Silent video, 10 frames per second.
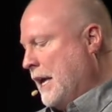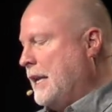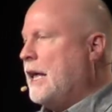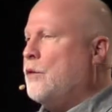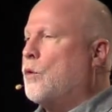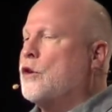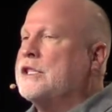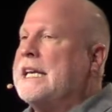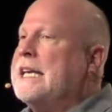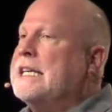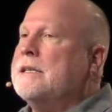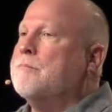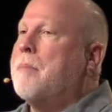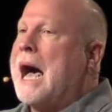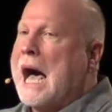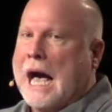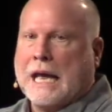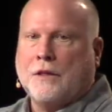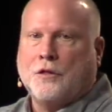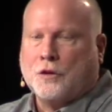In other words, he didn't
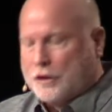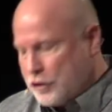buy their